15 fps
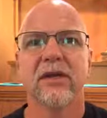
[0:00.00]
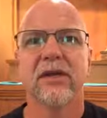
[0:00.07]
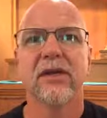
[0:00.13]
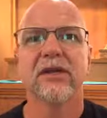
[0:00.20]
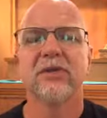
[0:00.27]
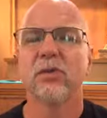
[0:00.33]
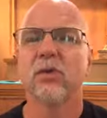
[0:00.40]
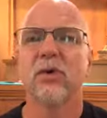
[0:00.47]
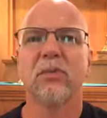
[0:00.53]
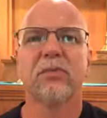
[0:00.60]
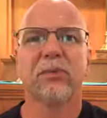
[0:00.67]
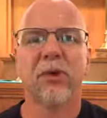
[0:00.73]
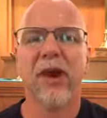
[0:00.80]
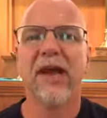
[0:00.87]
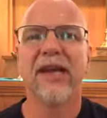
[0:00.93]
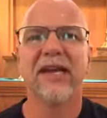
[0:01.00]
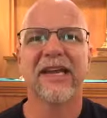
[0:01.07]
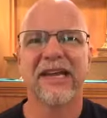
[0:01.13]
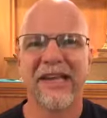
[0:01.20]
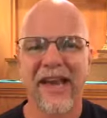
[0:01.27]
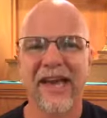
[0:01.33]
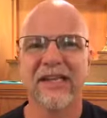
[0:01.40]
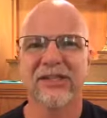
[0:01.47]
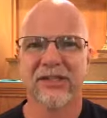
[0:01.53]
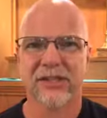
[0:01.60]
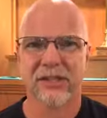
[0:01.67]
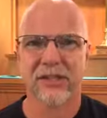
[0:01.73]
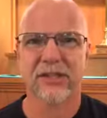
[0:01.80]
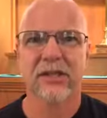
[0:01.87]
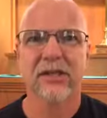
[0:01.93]
is we'll pray
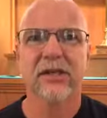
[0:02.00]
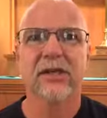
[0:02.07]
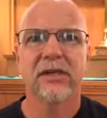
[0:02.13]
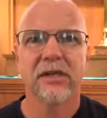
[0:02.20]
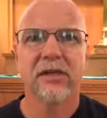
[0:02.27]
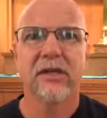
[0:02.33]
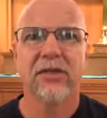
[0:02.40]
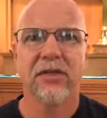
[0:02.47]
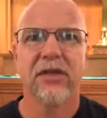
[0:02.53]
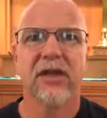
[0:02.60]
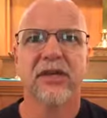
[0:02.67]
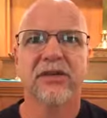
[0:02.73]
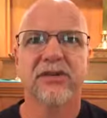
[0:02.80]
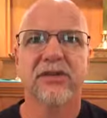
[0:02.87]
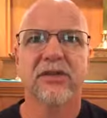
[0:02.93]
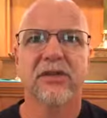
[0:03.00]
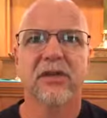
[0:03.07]
against this.